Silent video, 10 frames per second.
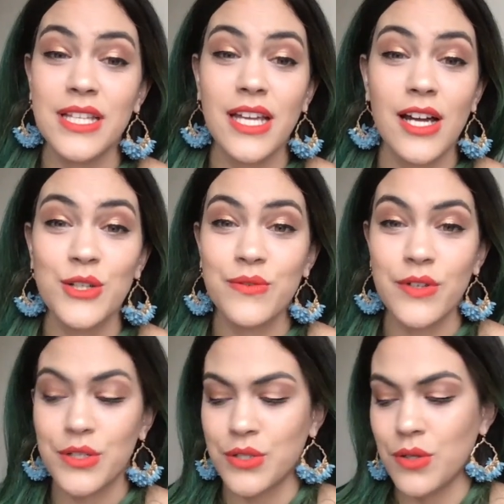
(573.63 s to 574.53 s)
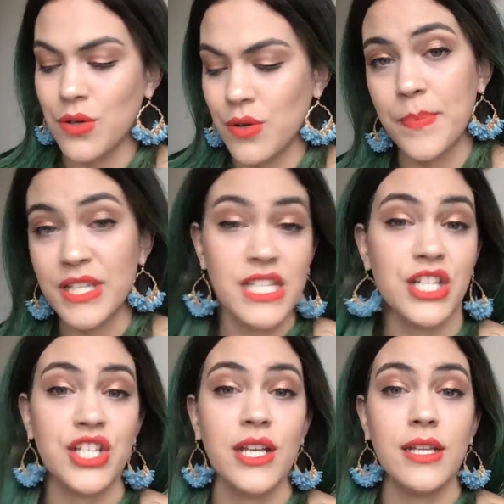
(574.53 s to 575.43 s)
controversial
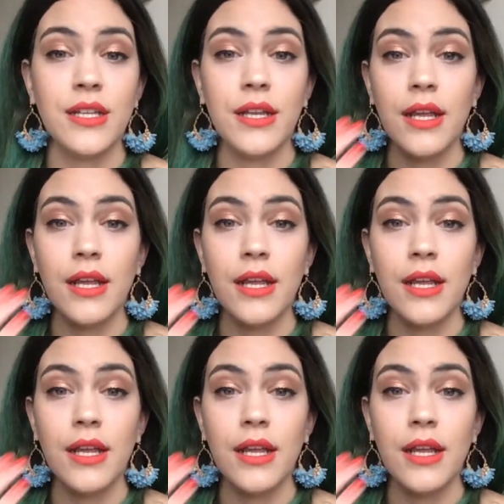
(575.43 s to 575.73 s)
position,